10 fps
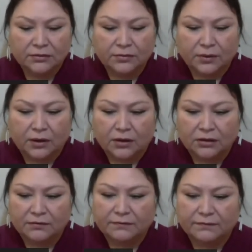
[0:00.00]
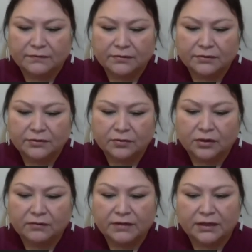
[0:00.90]
Through all of
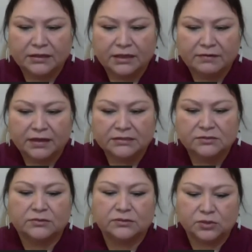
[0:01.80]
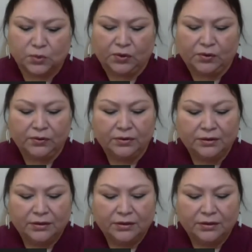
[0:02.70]
that, they've had to endure.